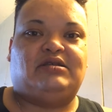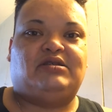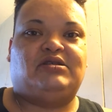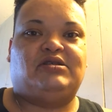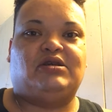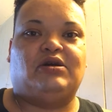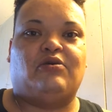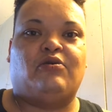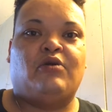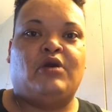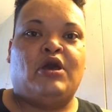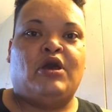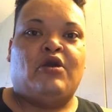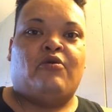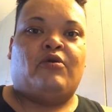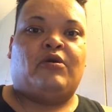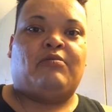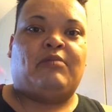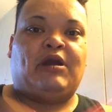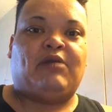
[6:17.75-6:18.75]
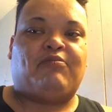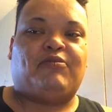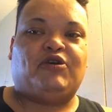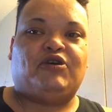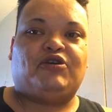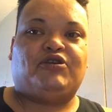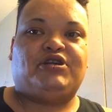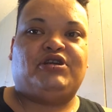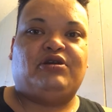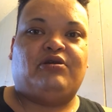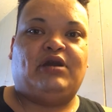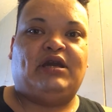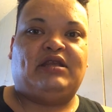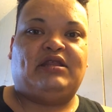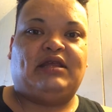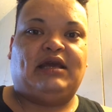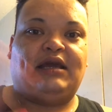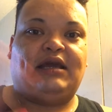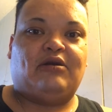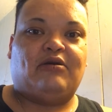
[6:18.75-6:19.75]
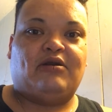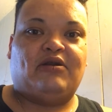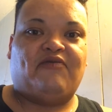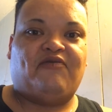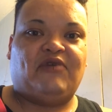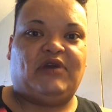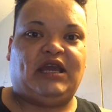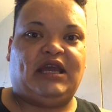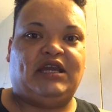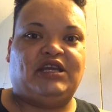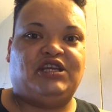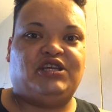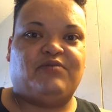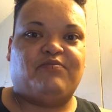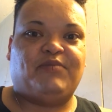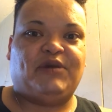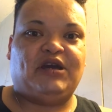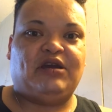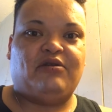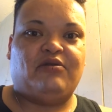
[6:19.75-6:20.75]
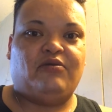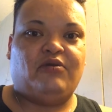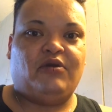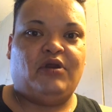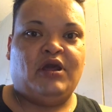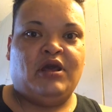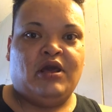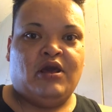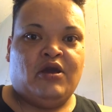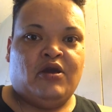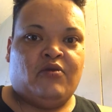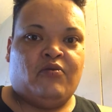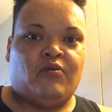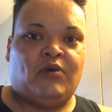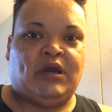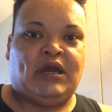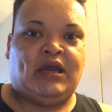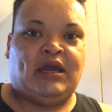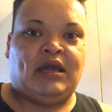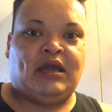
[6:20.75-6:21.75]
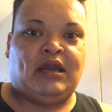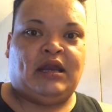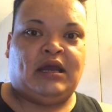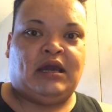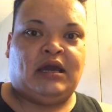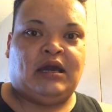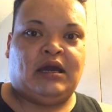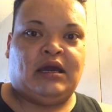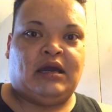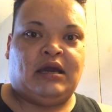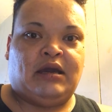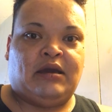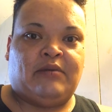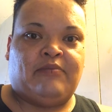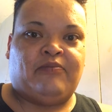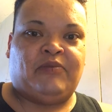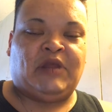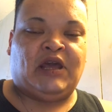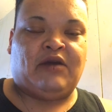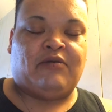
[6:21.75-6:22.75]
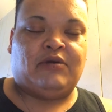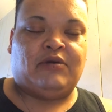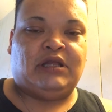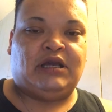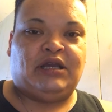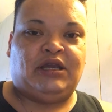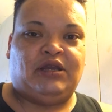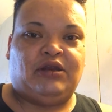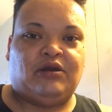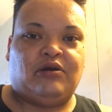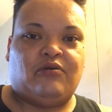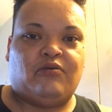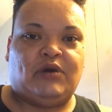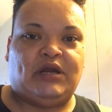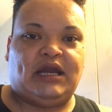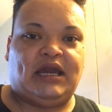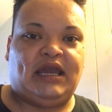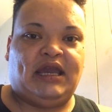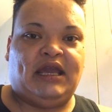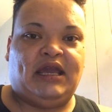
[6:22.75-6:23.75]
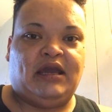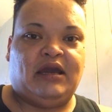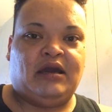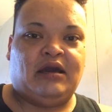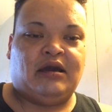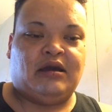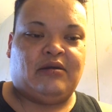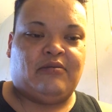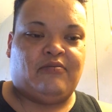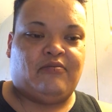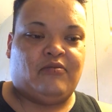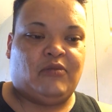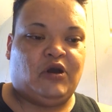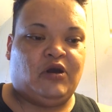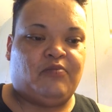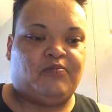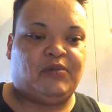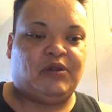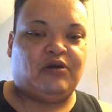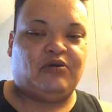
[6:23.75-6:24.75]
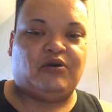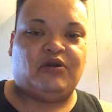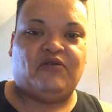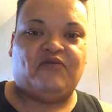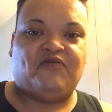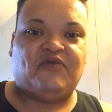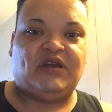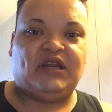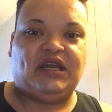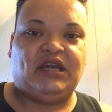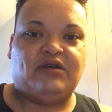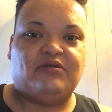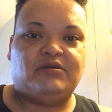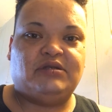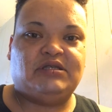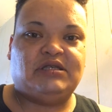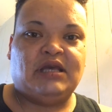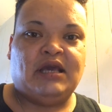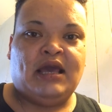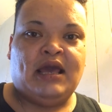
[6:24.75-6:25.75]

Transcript: So remember to hit that notification button when um, that will let you know when I um, upload new videos.